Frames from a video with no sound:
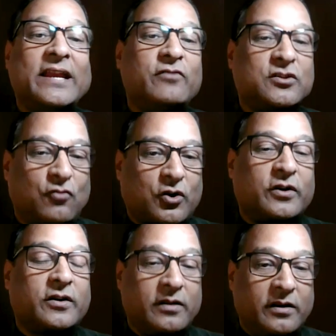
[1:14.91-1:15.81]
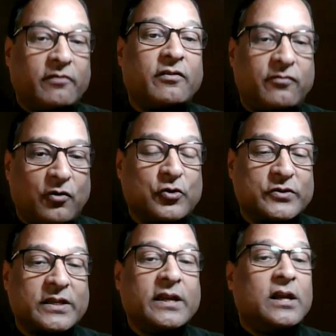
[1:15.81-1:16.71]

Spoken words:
in which water river flows.